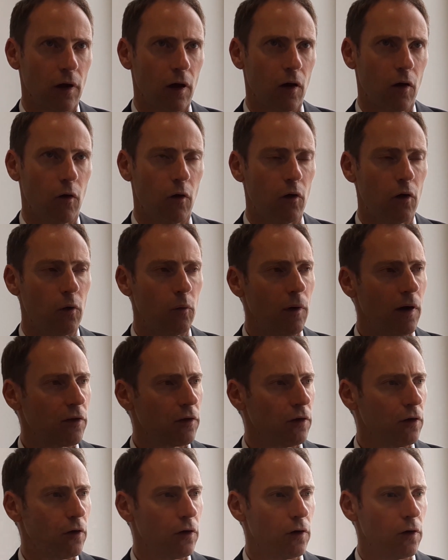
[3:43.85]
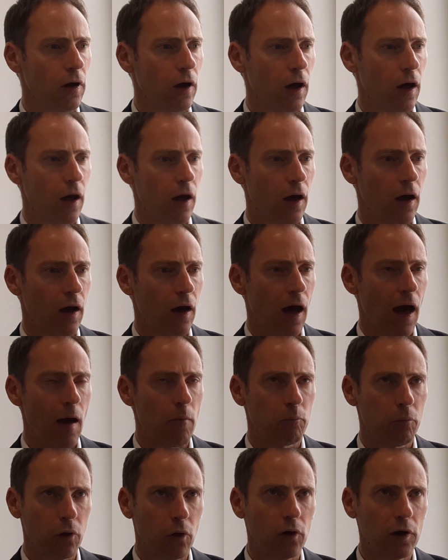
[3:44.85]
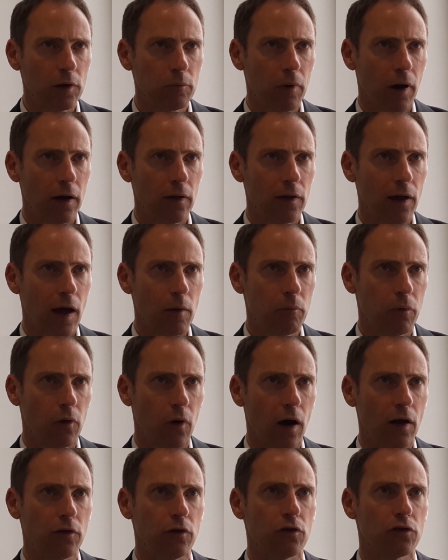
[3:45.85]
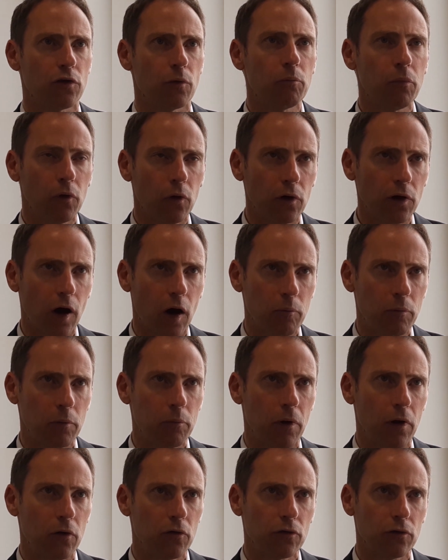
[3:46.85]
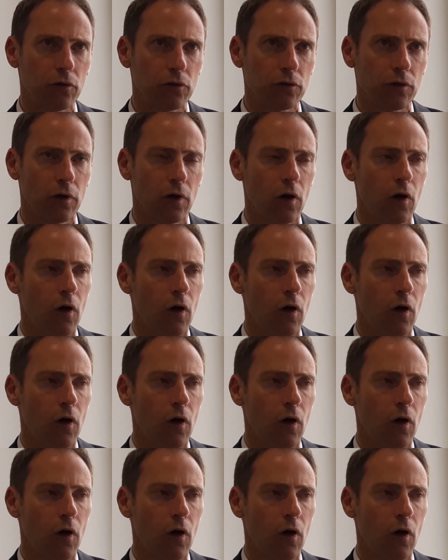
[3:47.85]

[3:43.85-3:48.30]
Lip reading: or whether you're employed by the airport and you support our proposals,